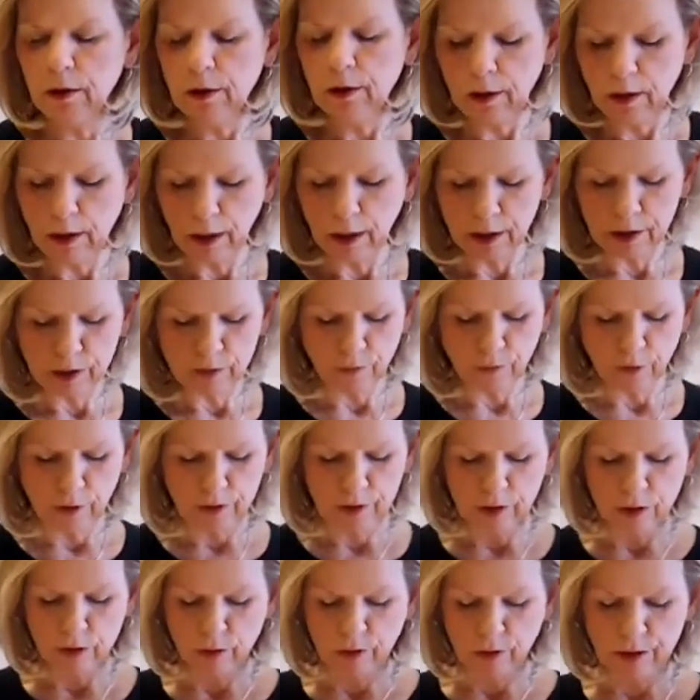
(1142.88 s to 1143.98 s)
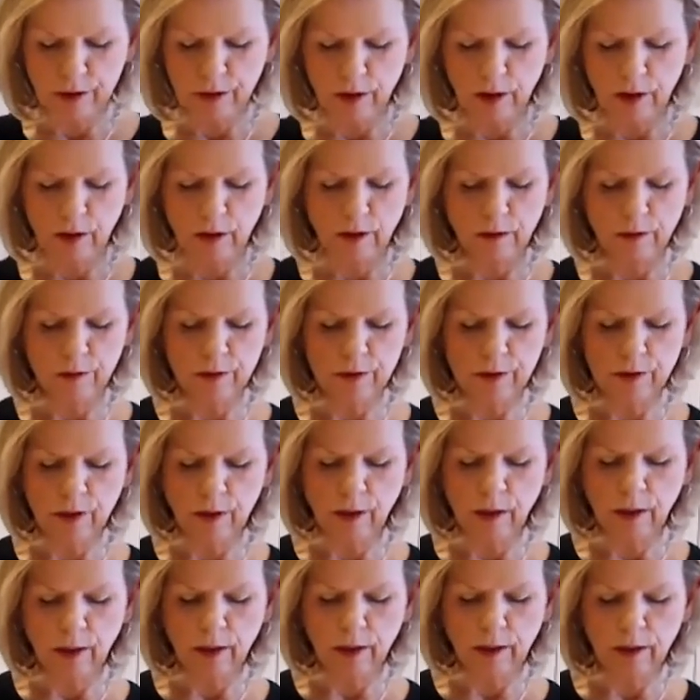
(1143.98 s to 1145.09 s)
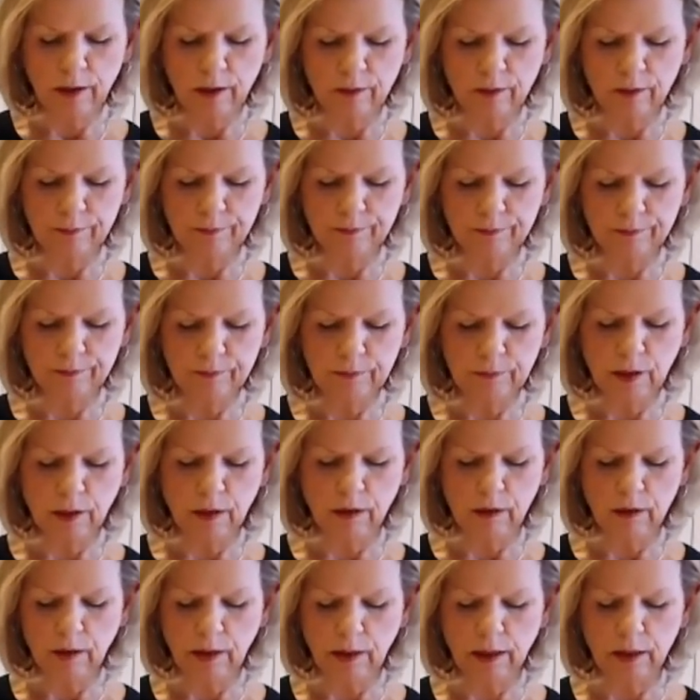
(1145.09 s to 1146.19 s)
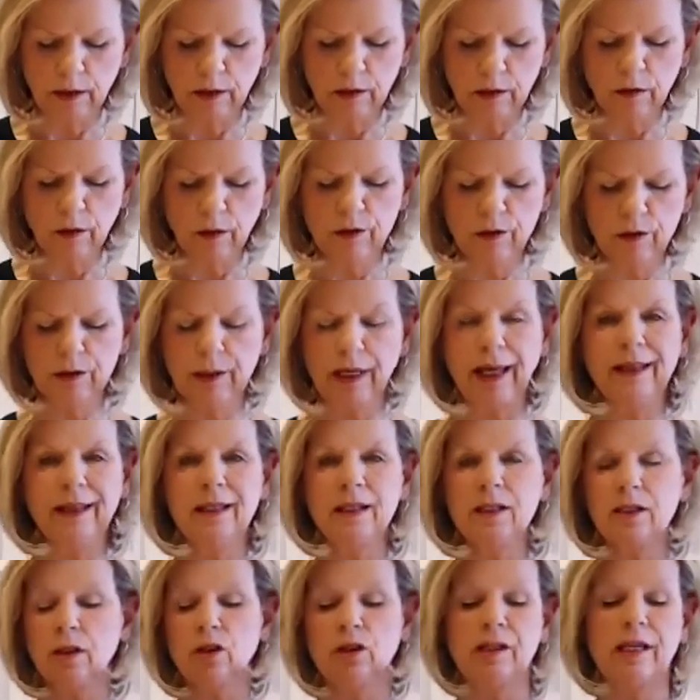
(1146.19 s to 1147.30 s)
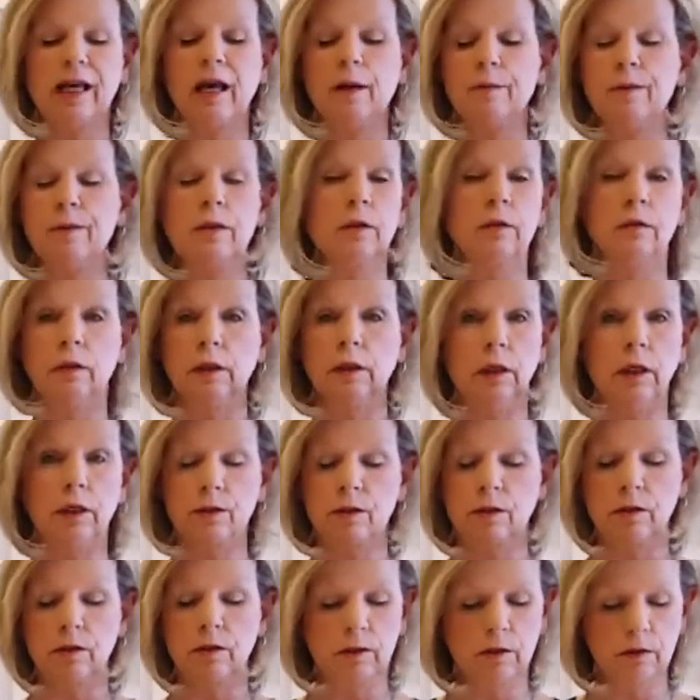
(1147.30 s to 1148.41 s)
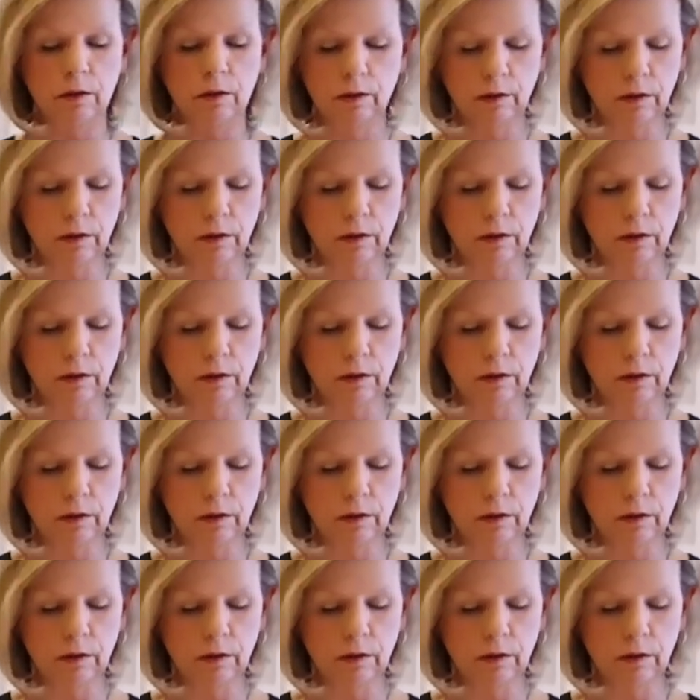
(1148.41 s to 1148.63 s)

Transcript: as far as the dressing goes. And this looks absolutely luscious.